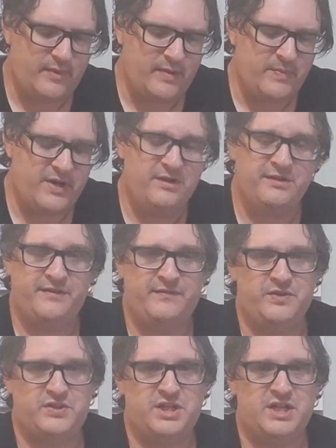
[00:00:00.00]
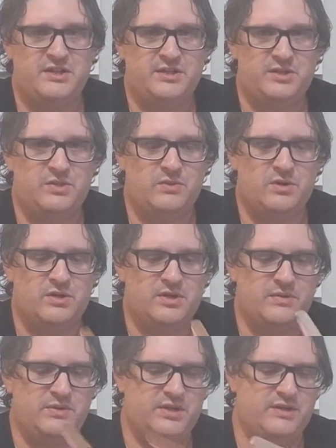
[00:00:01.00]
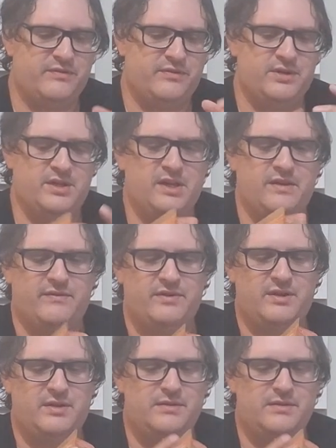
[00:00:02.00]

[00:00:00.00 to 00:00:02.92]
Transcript: Apparently if you scan the QR code you get a free gift.